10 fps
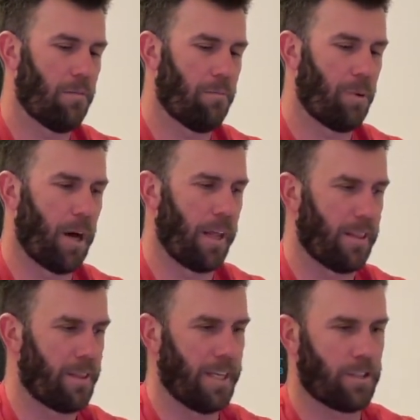
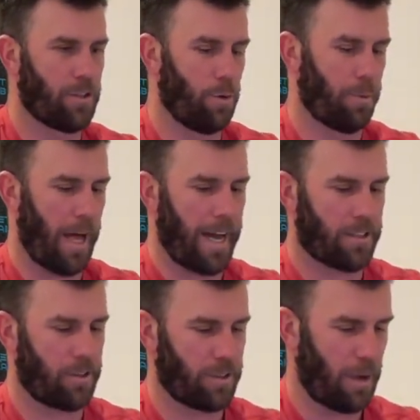but these two
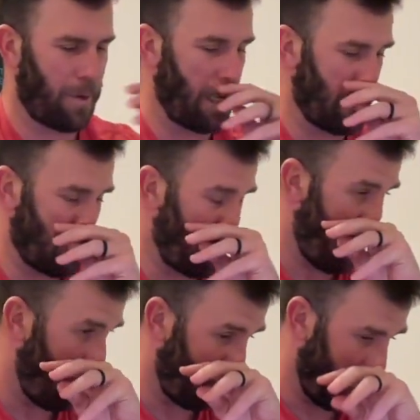blasters, I mean, it's a
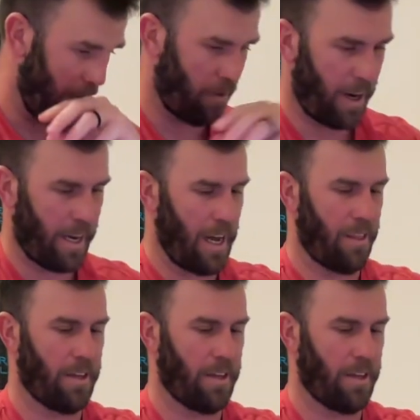no-brainer right now.